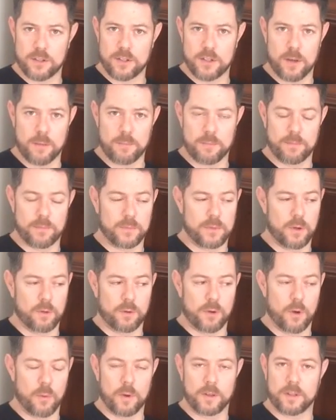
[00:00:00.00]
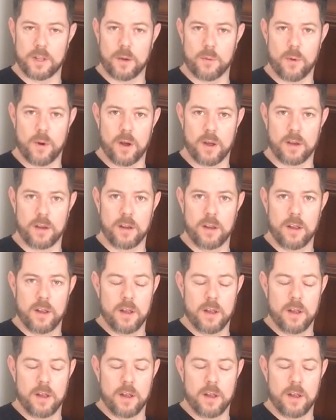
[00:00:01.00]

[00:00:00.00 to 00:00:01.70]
Some don't know what they want,